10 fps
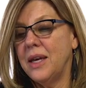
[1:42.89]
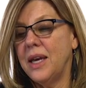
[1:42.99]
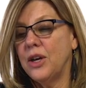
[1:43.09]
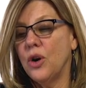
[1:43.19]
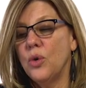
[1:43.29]

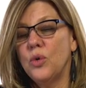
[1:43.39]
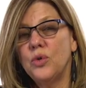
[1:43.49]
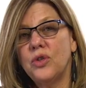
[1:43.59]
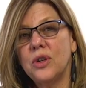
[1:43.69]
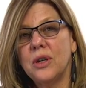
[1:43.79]
it
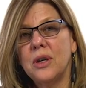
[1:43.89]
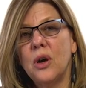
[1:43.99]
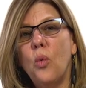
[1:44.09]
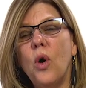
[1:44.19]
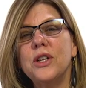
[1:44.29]
goes
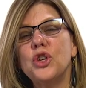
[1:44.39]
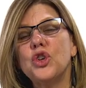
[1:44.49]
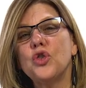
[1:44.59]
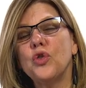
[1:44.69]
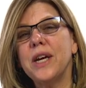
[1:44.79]
one
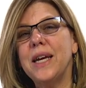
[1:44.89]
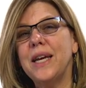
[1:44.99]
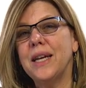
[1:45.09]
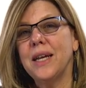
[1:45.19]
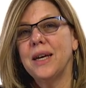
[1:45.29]

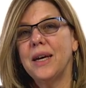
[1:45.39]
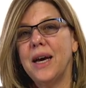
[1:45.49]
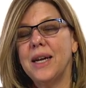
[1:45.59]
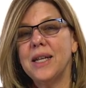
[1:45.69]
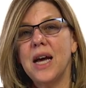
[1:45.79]
screen
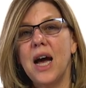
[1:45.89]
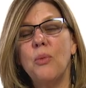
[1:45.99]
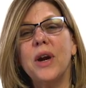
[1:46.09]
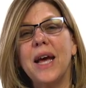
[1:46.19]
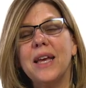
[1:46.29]
at a
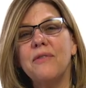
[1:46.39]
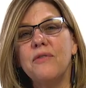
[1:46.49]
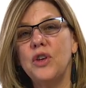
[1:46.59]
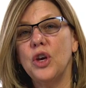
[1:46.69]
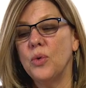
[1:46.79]
time, what I can
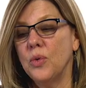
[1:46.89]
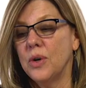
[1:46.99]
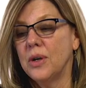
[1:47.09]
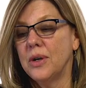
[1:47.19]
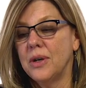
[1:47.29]
view.
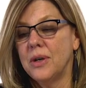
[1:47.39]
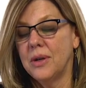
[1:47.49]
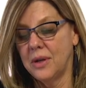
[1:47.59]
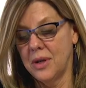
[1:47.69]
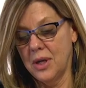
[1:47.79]

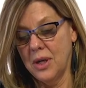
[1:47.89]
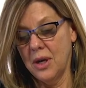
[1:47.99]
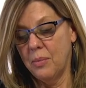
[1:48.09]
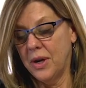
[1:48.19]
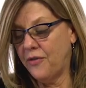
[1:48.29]

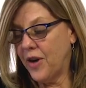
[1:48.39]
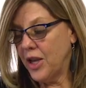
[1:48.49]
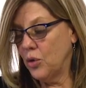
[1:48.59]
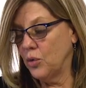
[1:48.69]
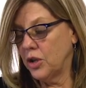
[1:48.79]
But if I
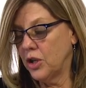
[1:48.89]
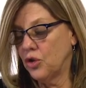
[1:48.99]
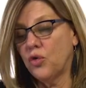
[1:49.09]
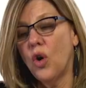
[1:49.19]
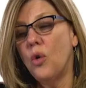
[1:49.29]
use
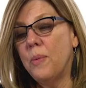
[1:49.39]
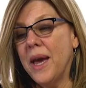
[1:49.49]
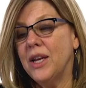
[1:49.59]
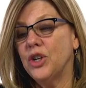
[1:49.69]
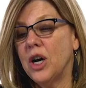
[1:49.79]
control
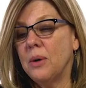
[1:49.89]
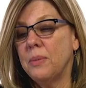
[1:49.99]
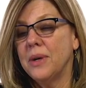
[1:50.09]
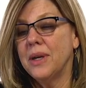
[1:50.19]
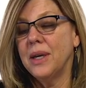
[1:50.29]
page
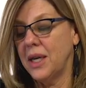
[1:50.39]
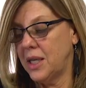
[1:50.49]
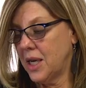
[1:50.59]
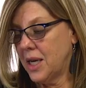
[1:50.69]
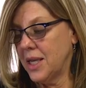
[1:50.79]
up,
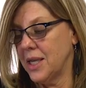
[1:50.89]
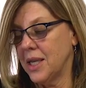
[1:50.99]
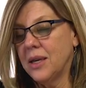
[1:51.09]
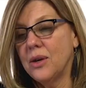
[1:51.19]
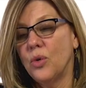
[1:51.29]
it
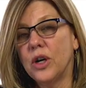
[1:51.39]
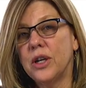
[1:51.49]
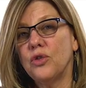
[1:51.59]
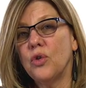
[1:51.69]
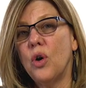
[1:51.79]
does, or
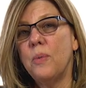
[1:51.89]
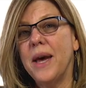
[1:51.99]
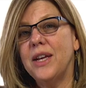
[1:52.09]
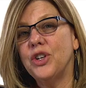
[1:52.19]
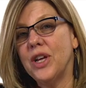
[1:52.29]
control
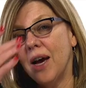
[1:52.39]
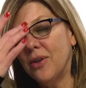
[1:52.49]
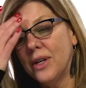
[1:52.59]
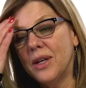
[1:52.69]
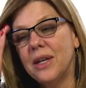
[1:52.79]
page
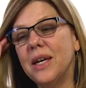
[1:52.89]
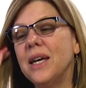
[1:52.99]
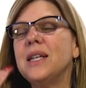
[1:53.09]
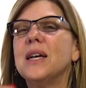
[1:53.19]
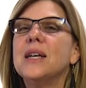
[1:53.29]
down,
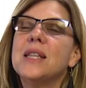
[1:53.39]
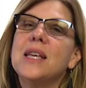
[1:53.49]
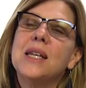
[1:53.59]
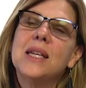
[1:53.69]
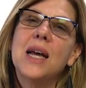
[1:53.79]
it does
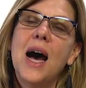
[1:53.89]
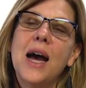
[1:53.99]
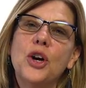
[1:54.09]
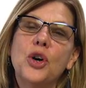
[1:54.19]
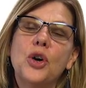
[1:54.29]
the
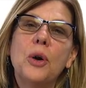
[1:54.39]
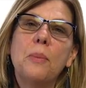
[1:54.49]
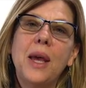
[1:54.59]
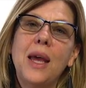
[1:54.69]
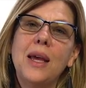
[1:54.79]
entire
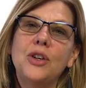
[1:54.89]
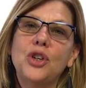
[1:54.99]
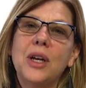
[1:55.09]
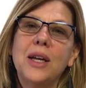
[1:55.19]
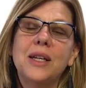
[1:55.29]

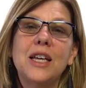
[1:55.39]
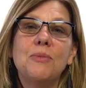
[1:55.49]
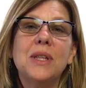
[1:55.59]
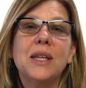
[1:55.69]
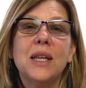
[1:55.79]
page and takes
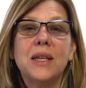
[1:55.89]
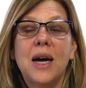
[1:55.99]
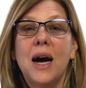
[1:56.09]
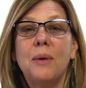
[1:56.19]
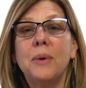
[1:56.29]
me to the
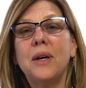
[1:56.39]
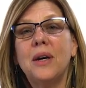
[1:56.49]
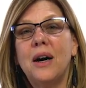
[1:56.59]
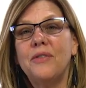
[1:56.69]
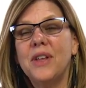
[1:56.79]
top
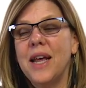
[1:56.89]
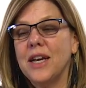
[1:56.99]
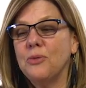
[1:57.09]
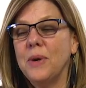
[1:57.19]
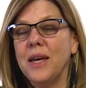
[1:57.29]
of the
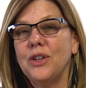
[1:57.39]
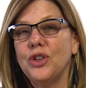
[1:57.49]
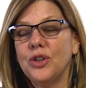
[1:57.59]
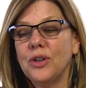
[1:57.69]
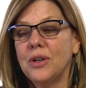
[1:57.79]
next page.